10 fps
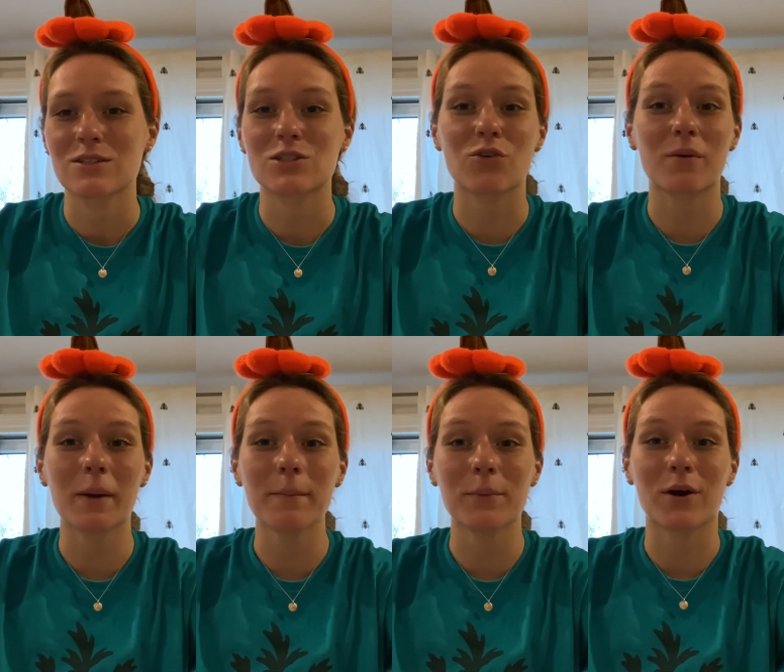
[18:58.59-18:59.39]
So
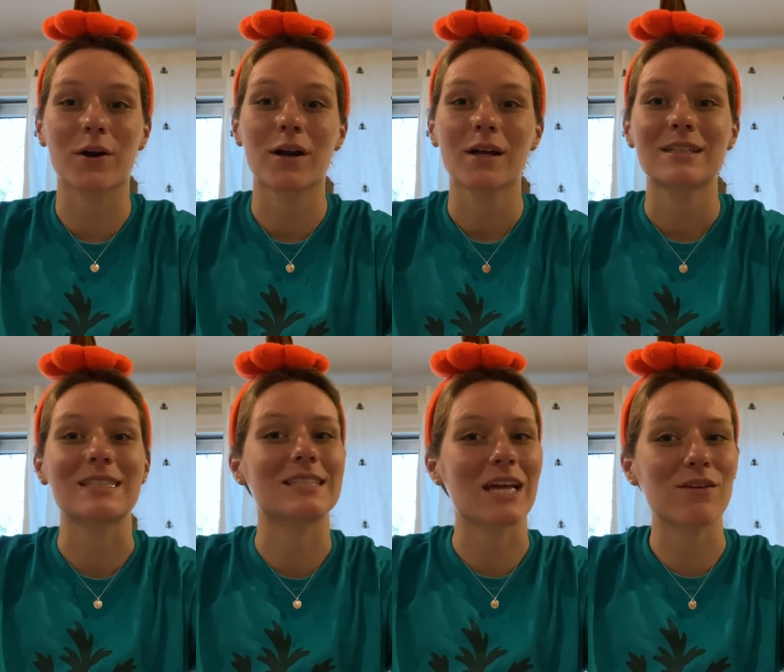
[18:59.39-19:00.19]
remember to
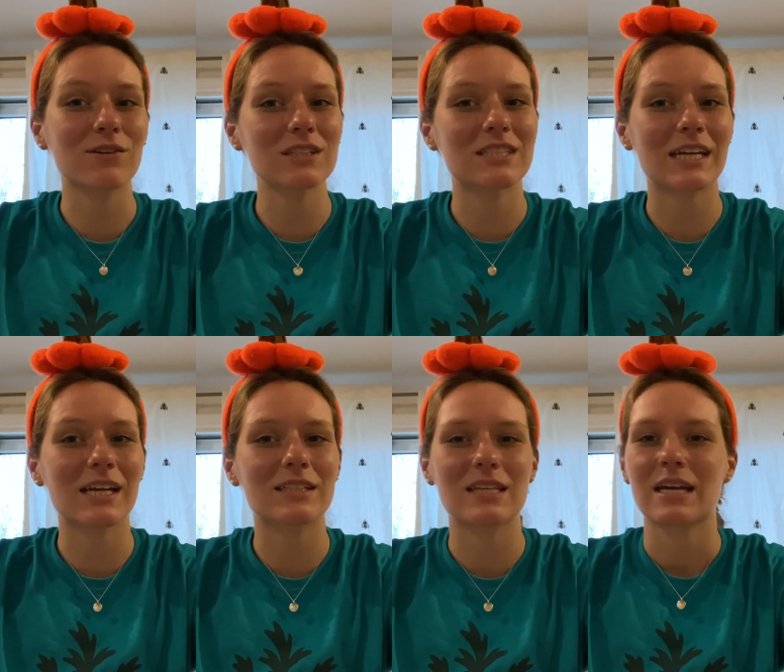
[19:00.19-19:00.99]
save your
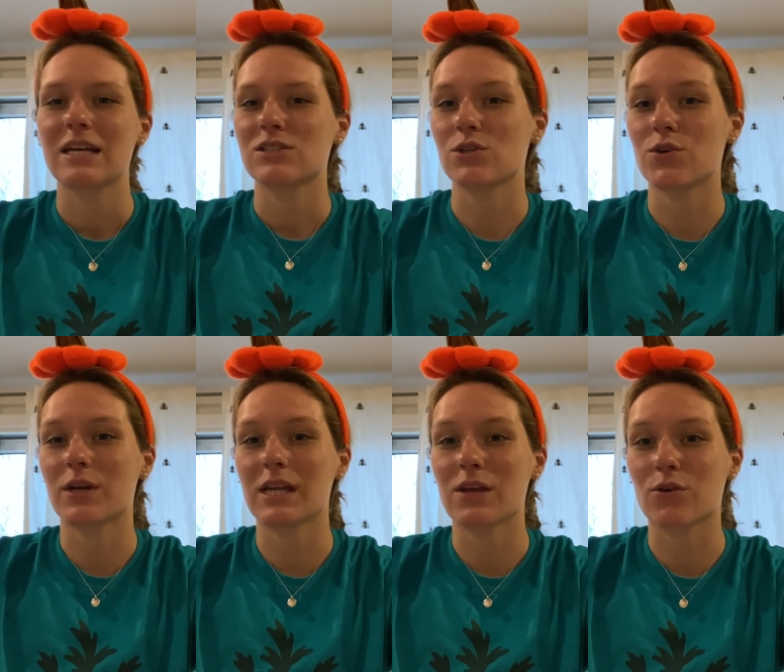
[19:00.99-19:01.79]
seeds so you
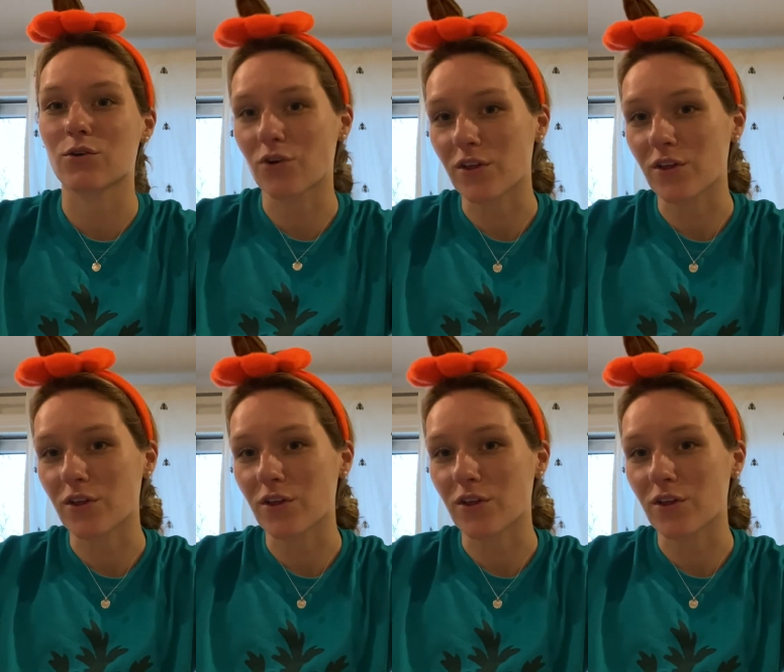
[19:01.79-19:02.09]
can either grow them